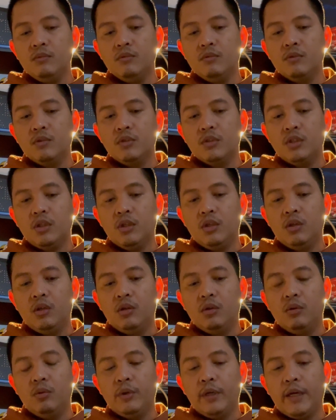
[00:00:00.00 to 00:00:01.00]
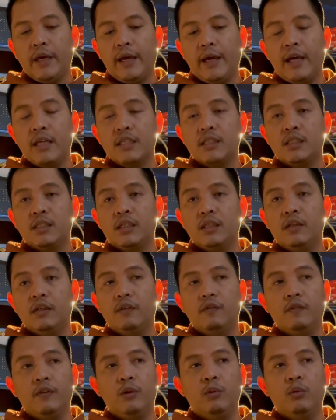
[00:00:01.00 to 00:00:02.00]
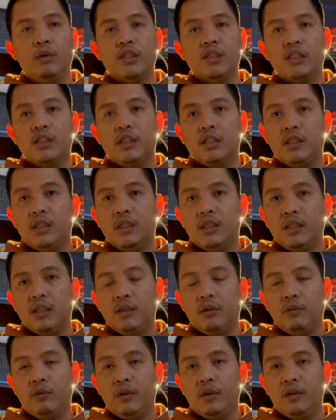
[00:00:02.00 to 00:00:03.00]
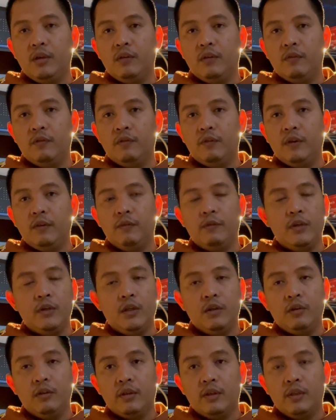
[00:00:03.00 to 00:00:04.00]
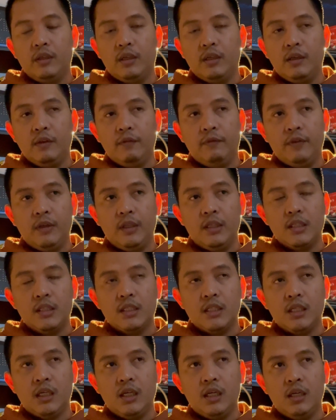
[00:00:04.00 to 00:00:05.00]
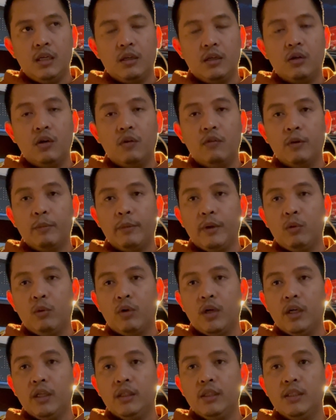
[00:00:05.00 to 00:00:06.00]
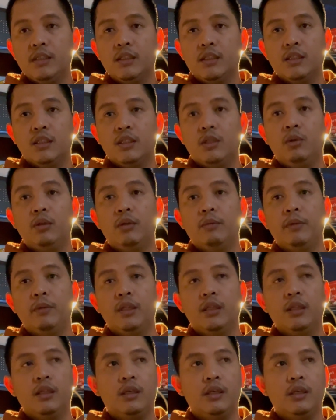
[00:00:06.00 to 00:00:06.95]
So we asked if it was, if it's covered by warranty, since it's only been